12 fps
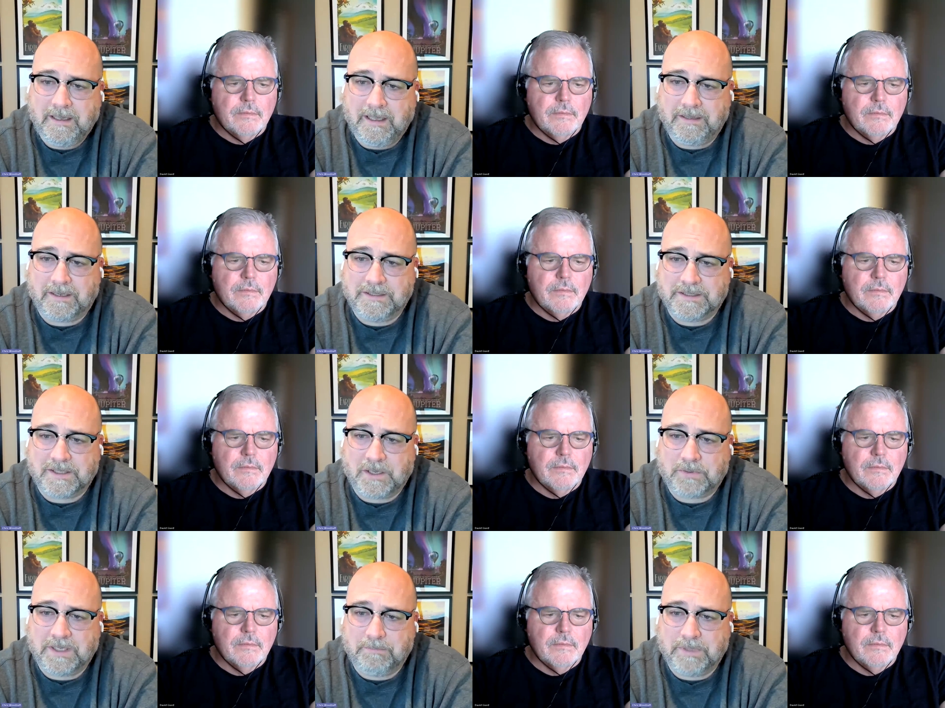Speaker 1: in the
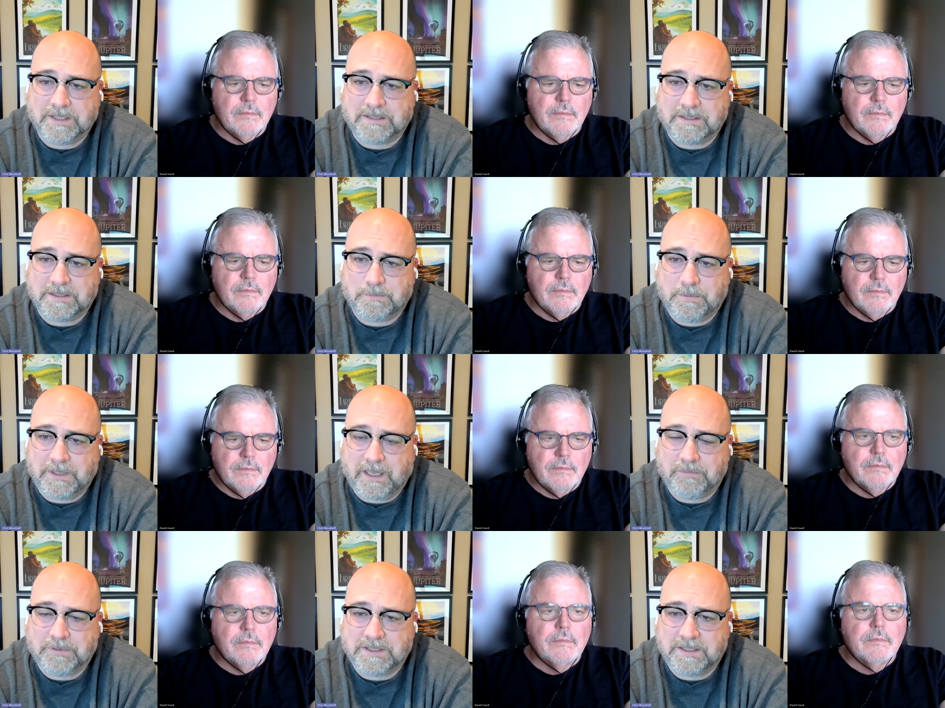consulting business when
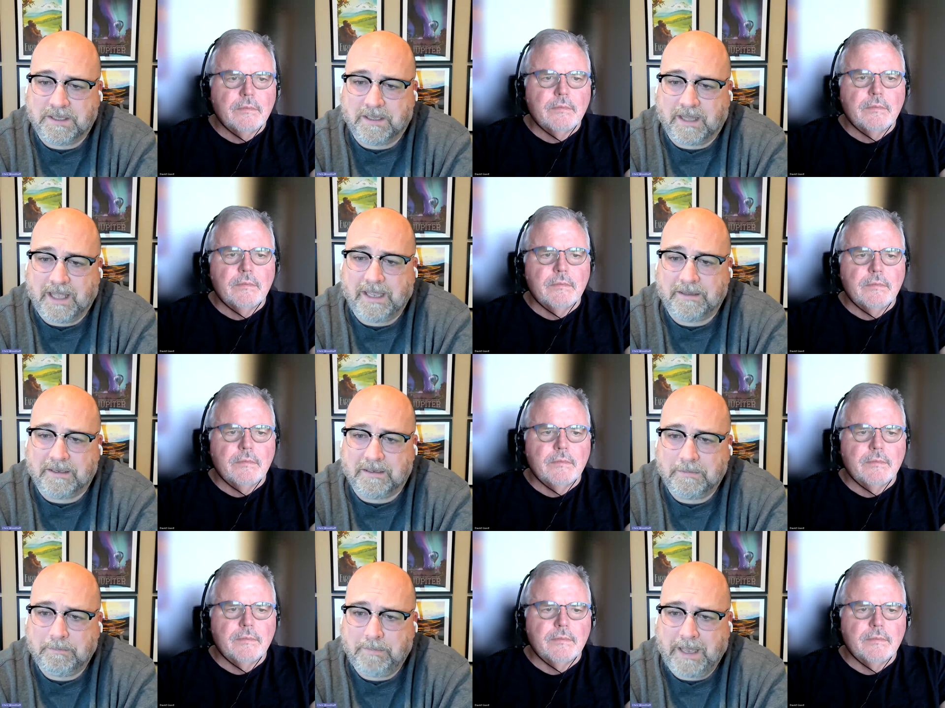I was in
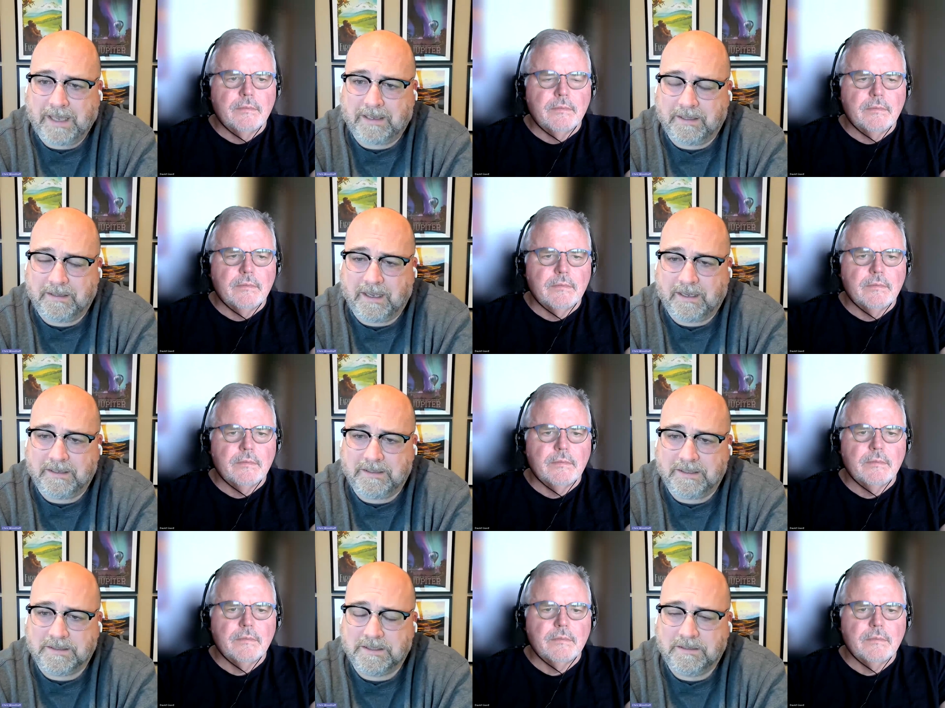Atlanta back in the
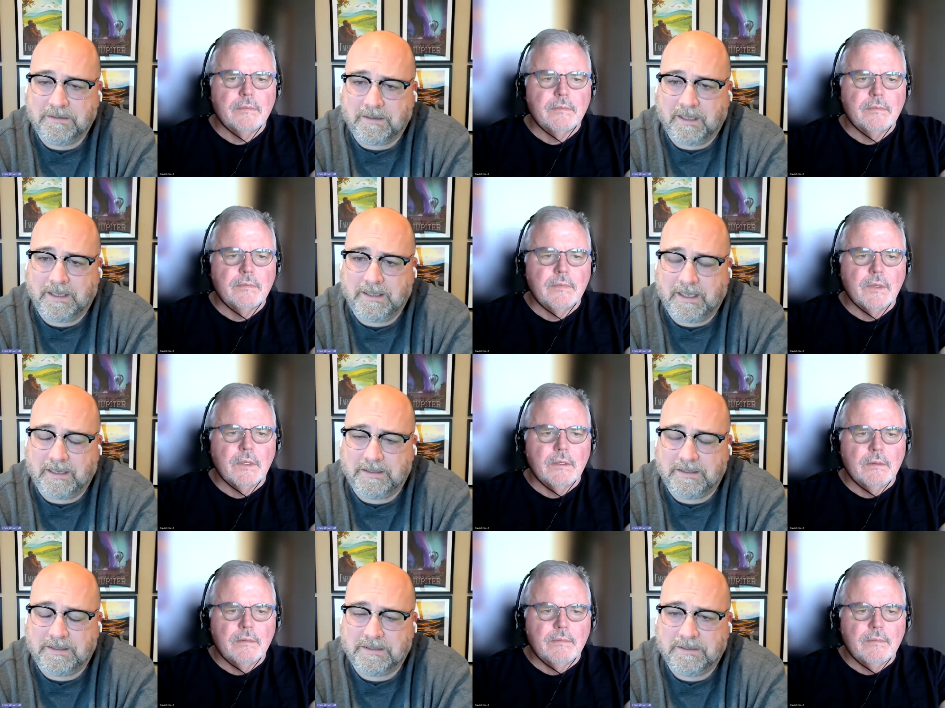90s, late
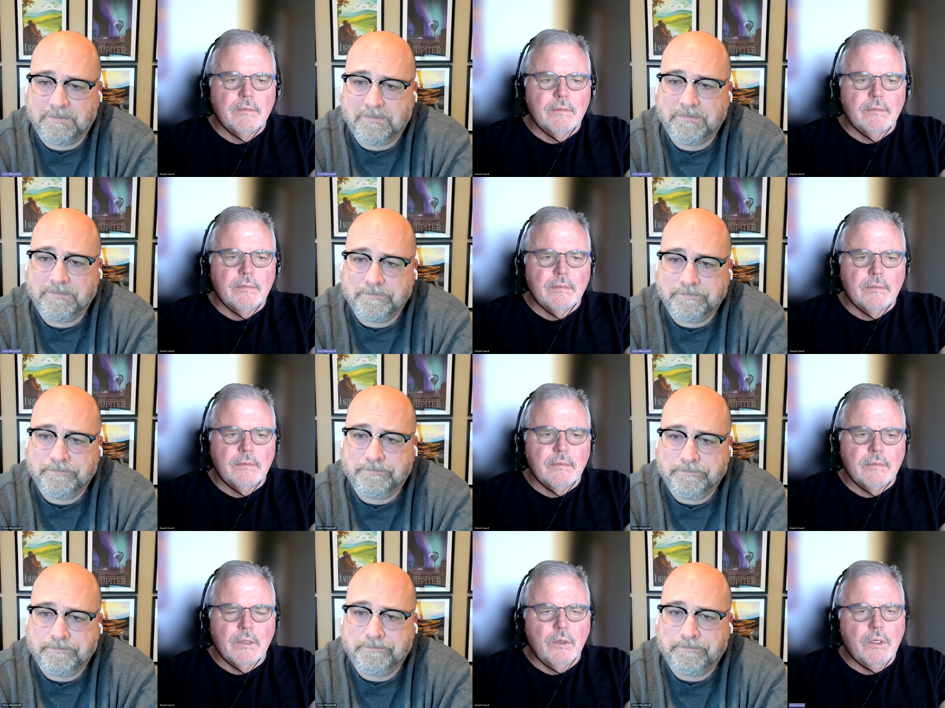90s.
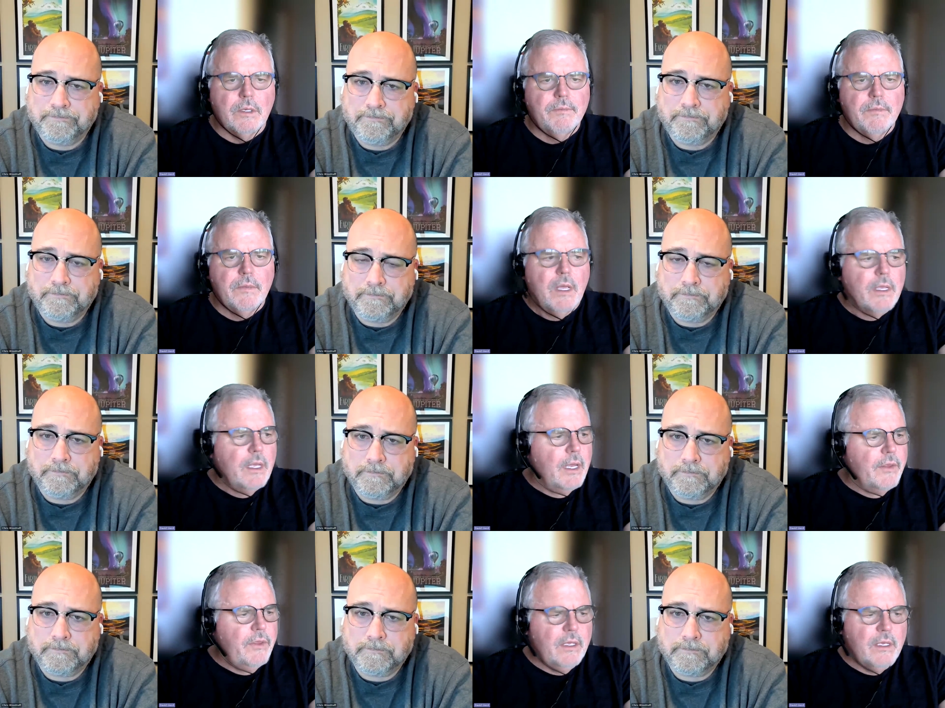
Speaker 2: Okay.
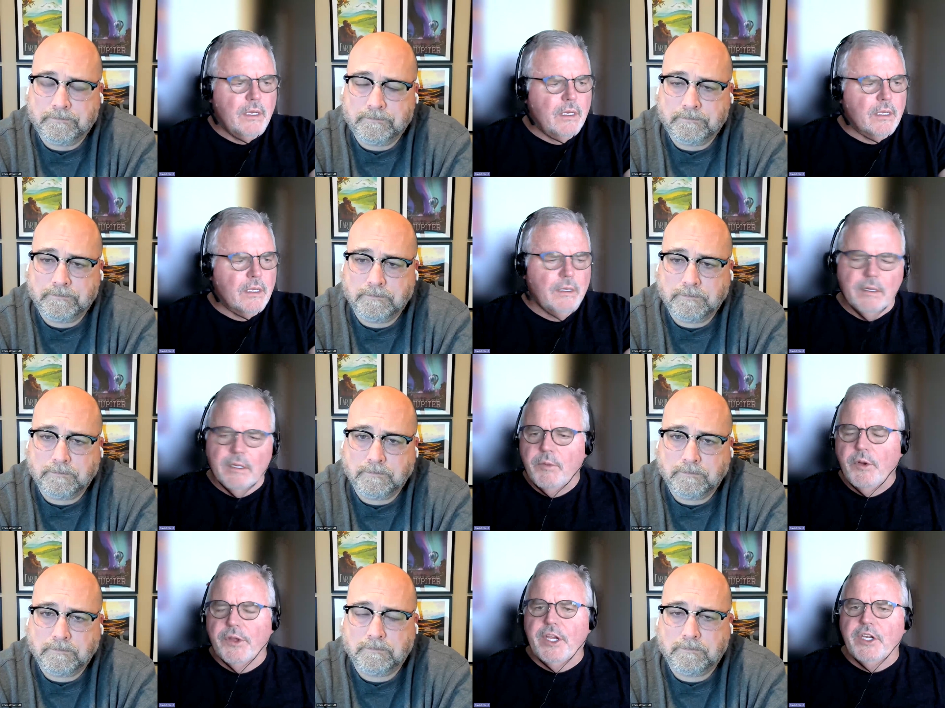Yeah, I think uh,
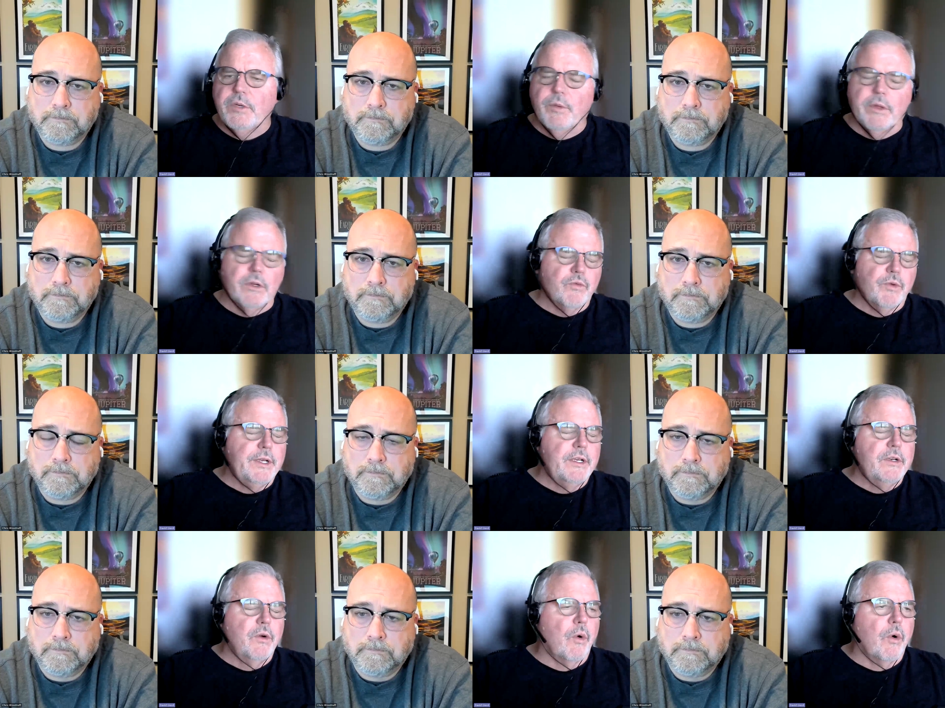communication, whether it's
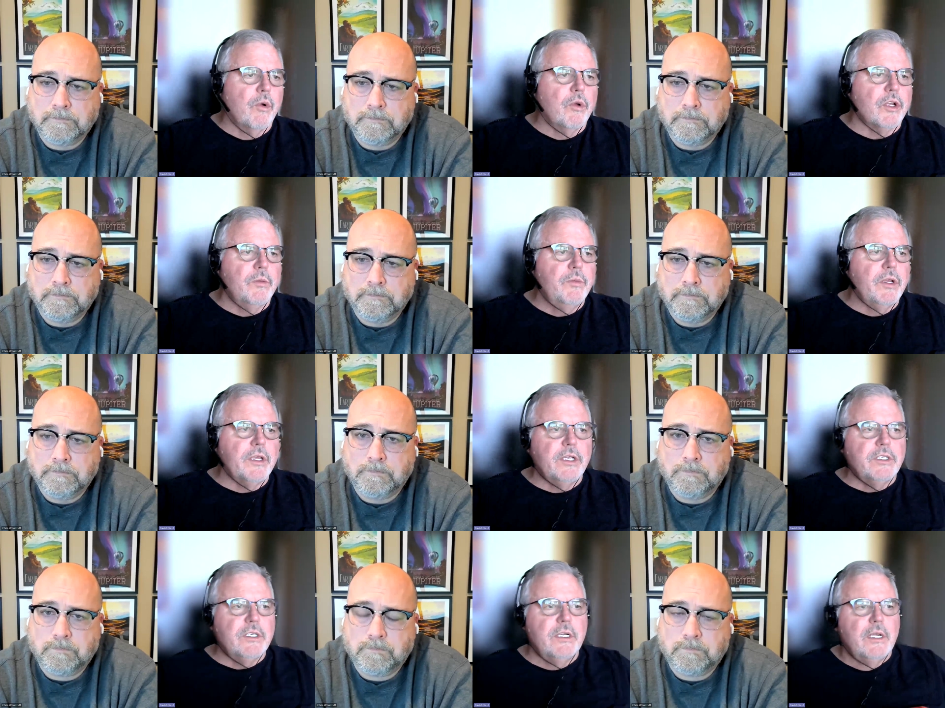written or oral
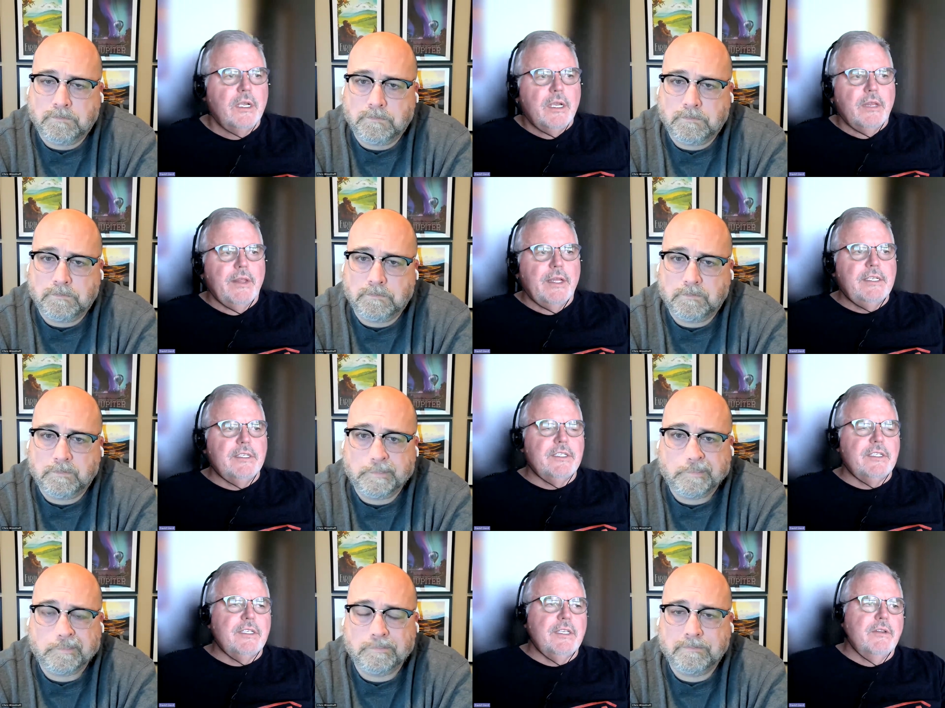communication, that's a
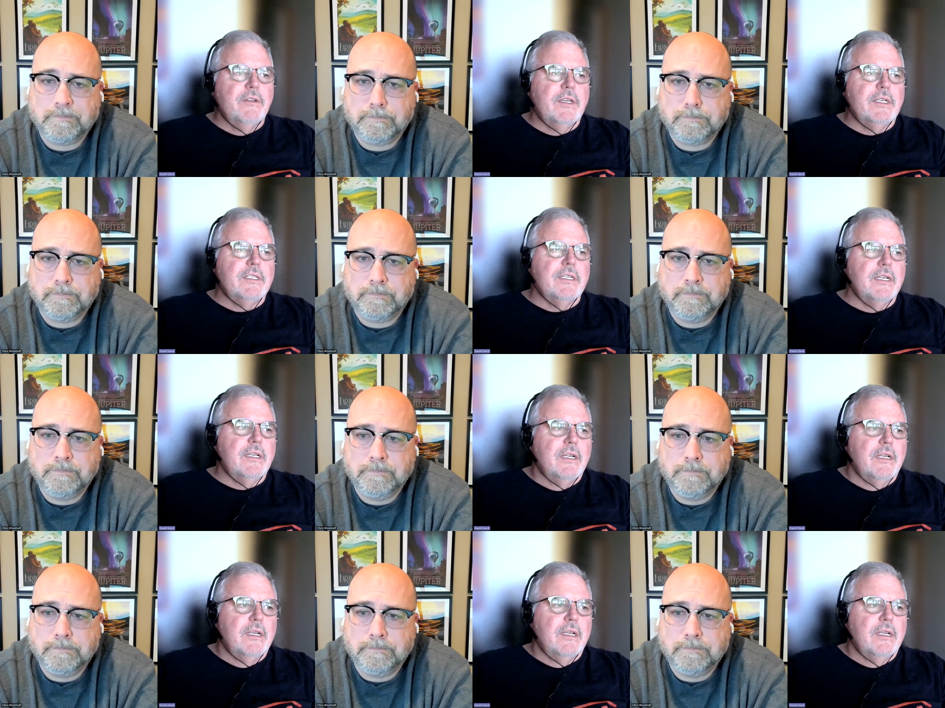skill that uh,